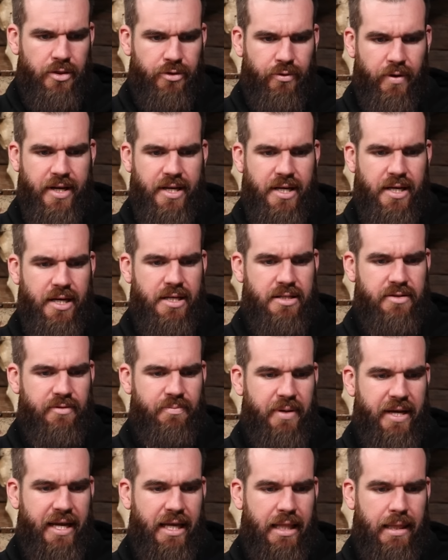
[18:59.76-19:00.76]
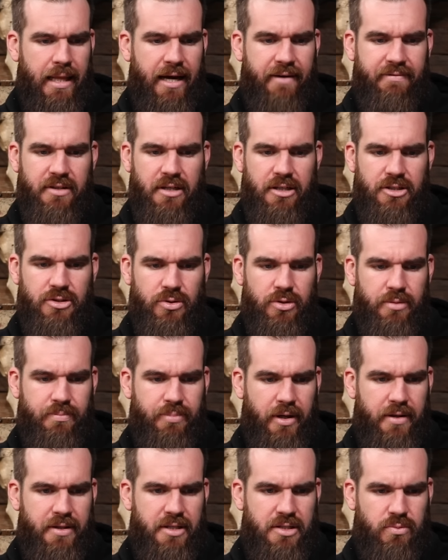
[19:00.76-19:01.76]
3 years of being loved and adored
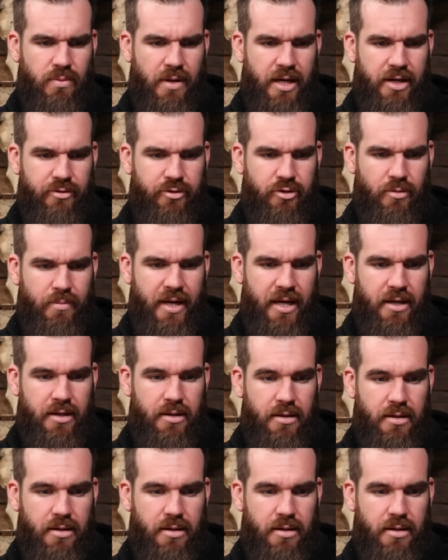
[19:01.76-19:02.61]
by this wonderful man.